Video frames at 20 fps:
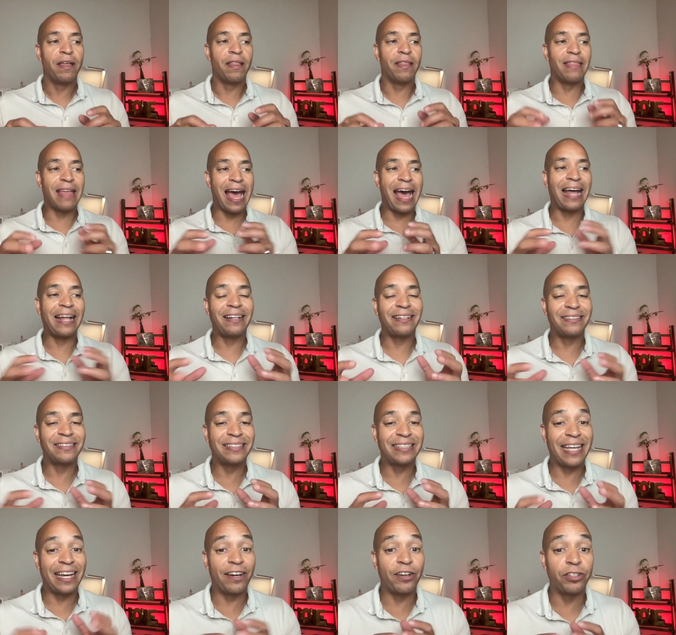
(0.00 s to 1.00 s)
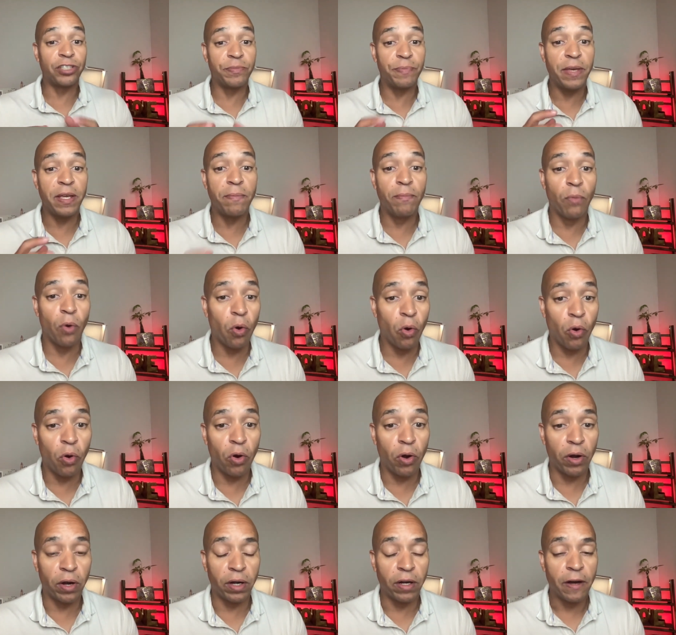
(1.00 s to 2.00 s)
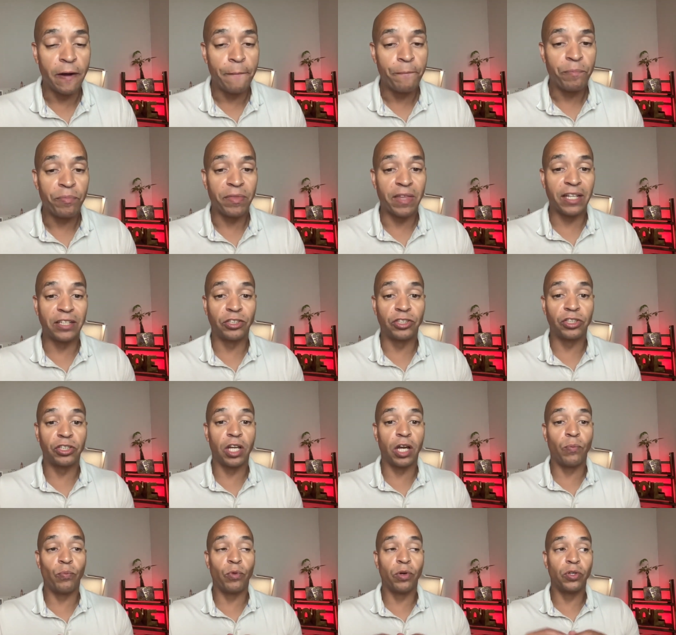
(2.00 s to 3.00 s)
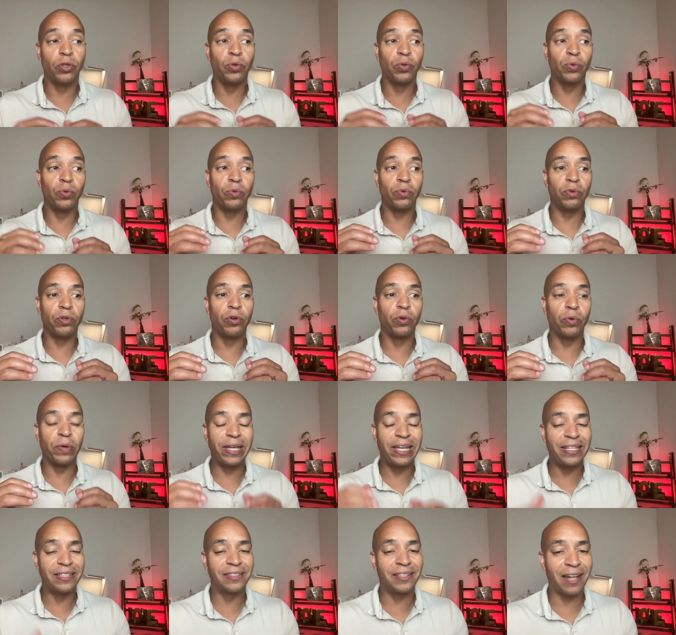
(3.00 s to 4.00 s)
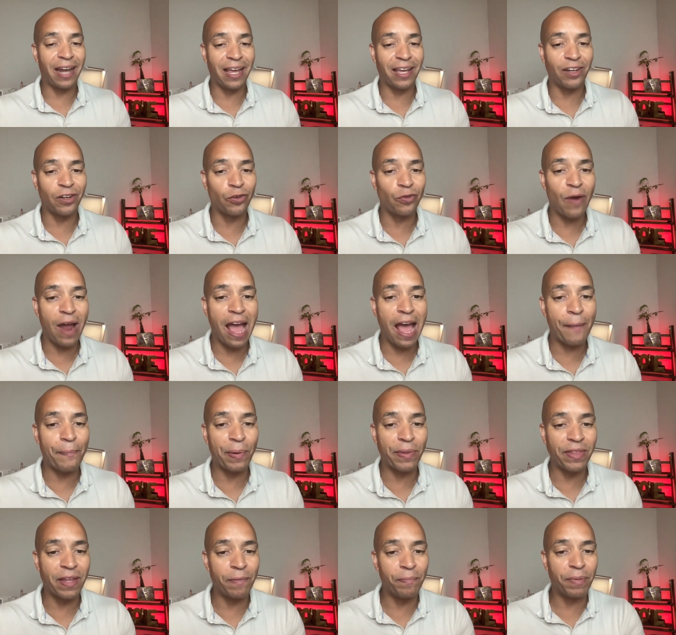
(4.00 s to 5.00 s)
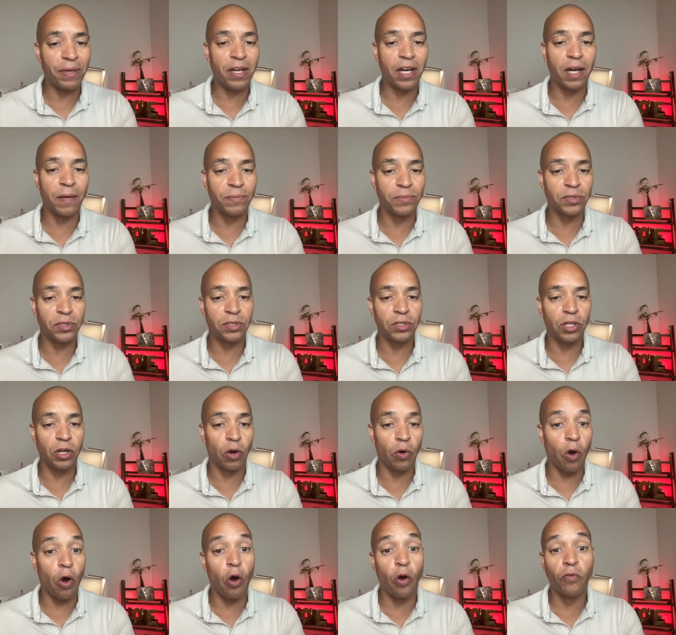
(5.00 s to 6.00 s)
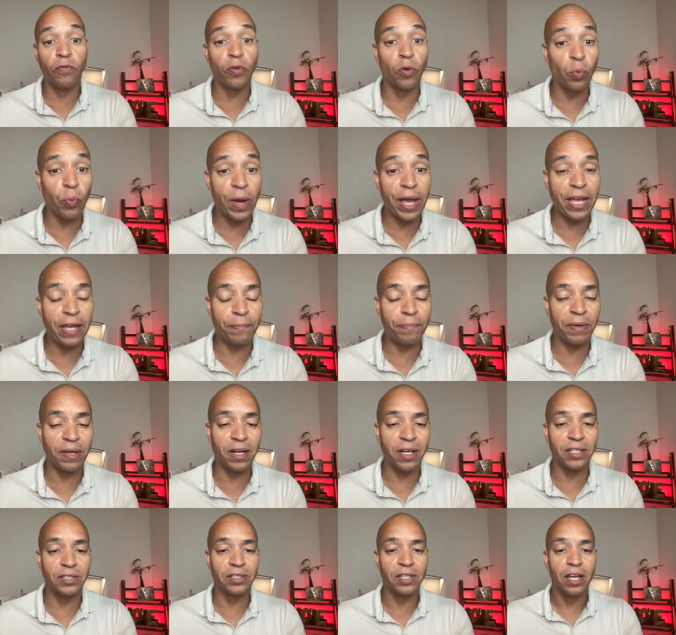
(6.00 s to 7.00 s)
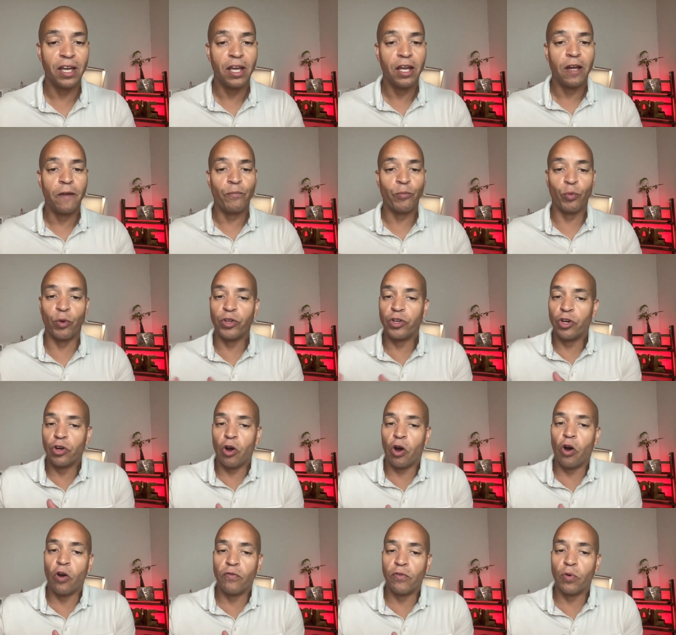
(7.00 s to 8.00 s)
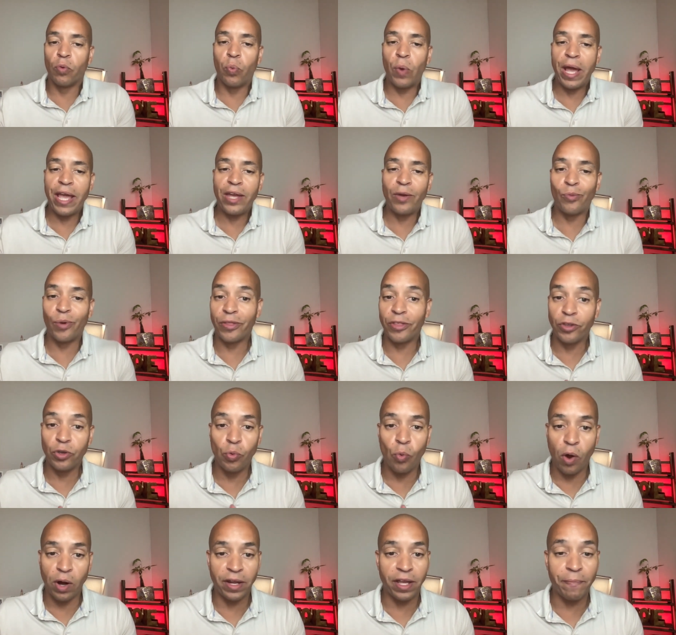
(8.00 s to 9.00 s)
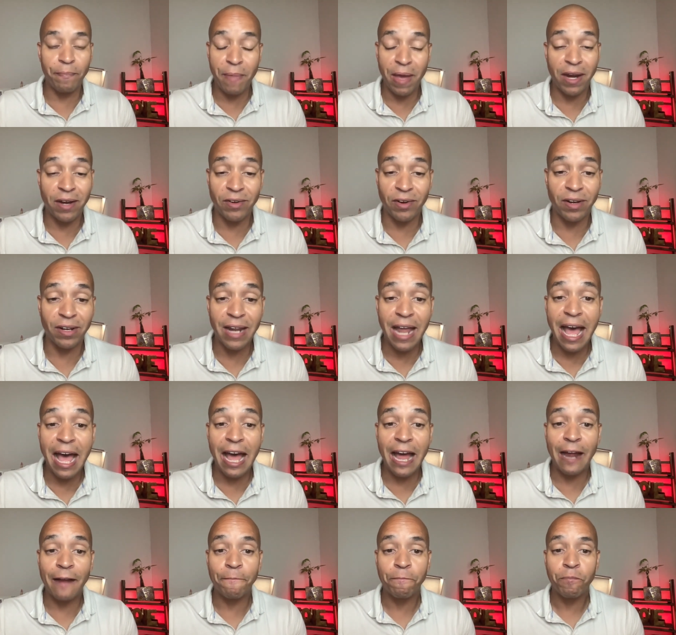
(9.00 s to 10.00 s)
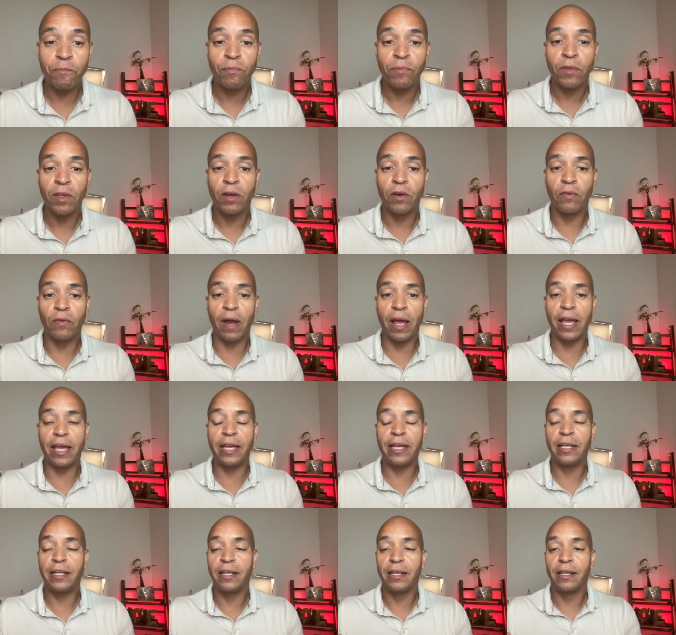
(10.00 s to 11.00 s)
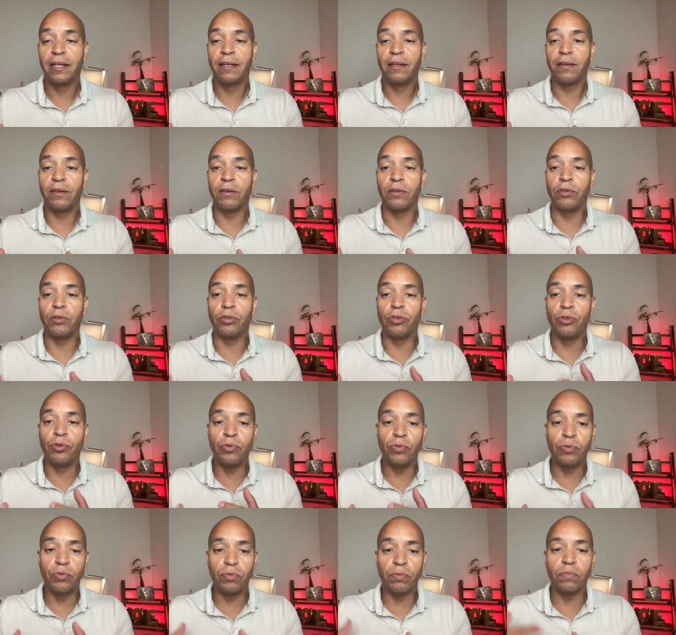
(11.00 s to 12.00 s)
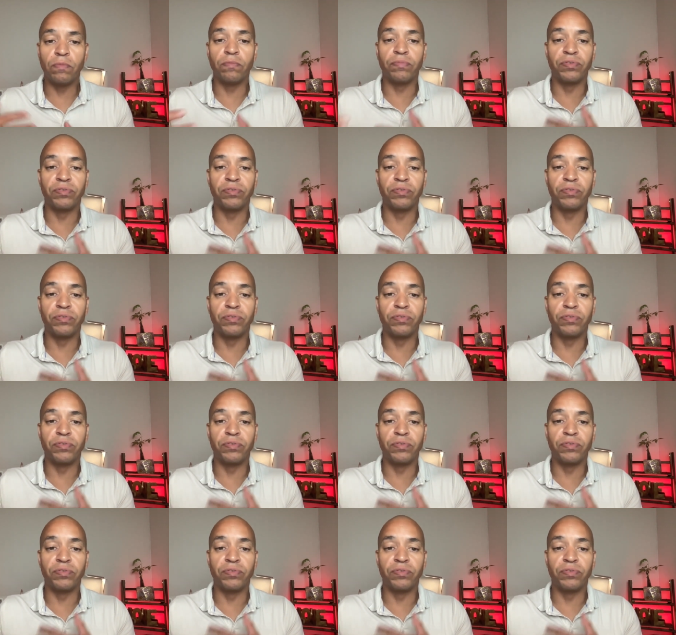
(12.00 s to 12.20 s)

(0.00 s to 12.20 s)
that scares me more than someone who who eats like crap and then becomes, you know, overweight because when you're overweight, whether you want to admit it or not, right? You,